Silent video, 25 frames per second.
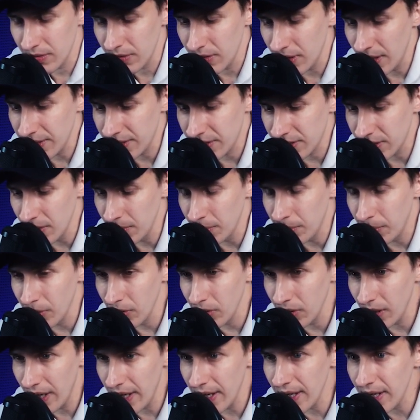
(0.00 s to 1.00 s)
as
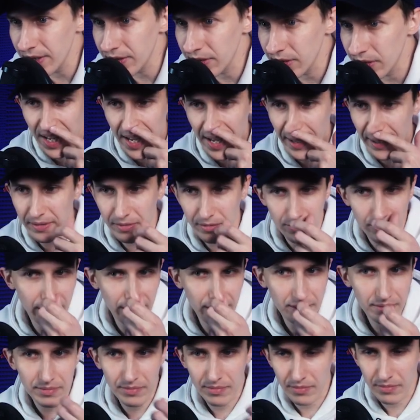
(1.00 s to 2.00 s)
simple as that,
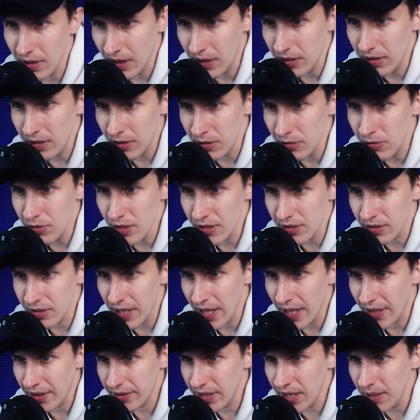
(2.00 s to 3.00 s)
right? And you just
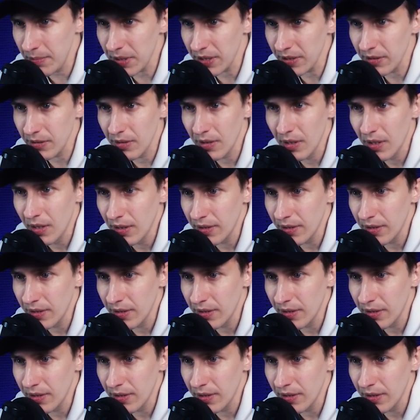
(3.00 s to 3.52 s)
gotta name it.